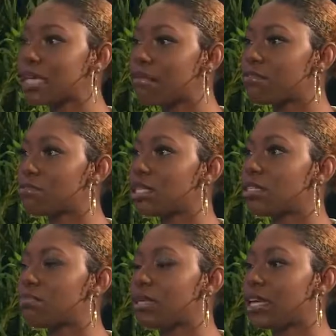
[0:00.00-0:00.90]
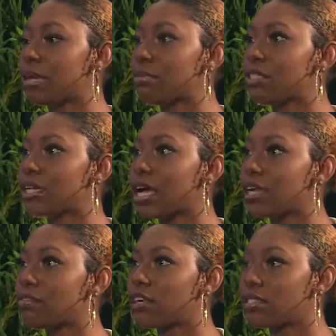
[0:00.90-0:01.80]
time for me to be able to
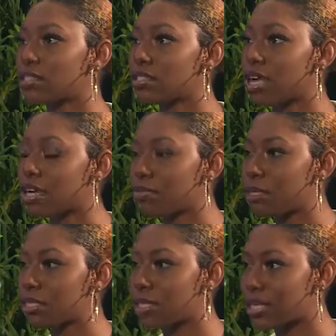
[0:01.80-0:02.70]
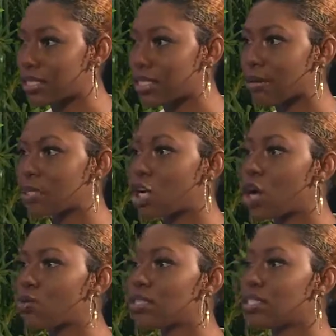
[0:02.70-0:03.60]
kind of understand the personality types and
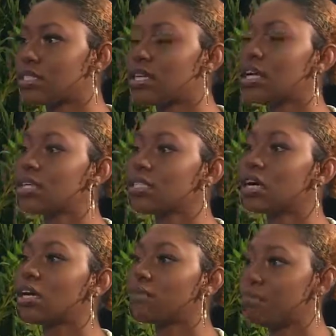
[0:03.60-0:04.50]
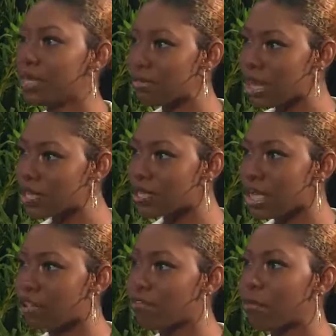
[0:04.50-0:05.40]
how to be
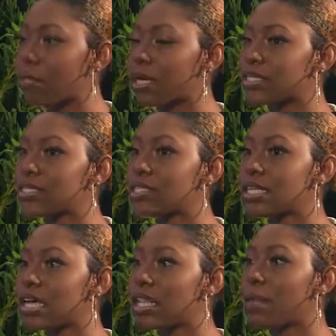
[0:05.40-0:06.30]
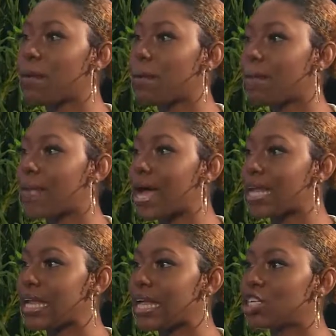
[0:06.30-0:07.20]
myself, but still
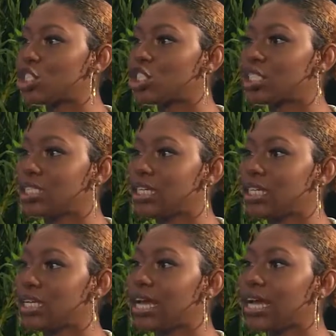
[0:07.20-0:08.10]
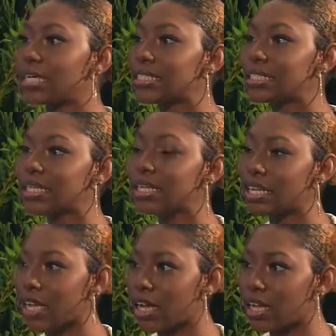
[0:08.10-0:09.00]
manage the
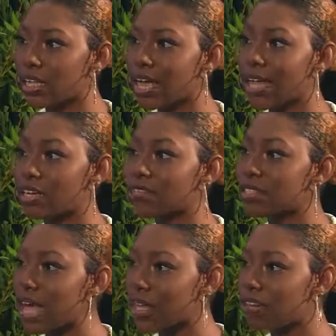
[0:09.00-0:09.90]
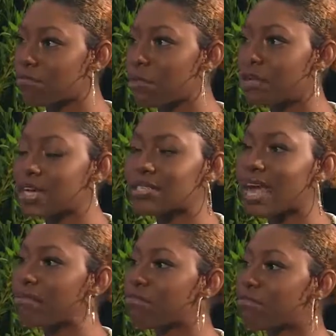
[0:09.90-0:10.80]
clinical kind of side of me because
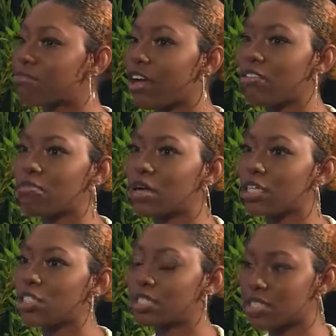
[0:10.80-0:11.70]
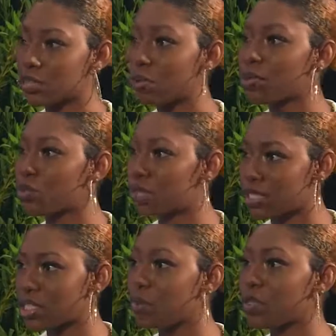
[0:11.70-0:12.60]
I'm very much, this is what we do,
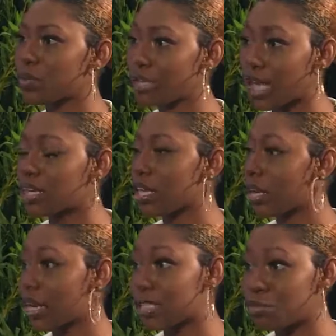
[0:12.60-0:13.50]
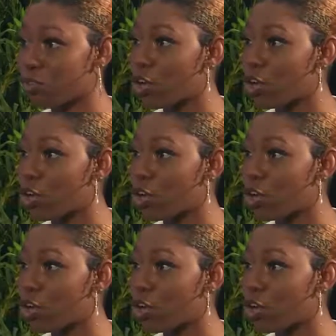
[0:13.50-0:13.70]
this is how we do it, get it done and let's move